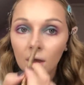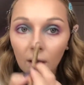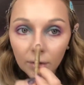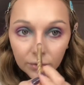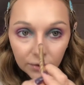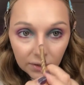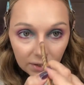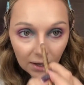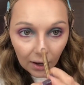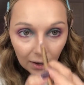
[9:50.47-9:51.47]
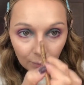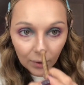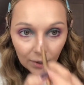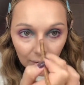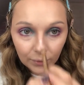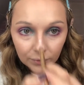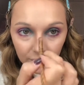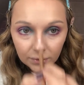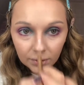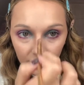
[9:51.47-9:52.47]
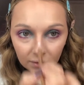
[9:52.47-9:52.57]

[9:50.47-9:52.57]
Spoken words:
under the eyebrows,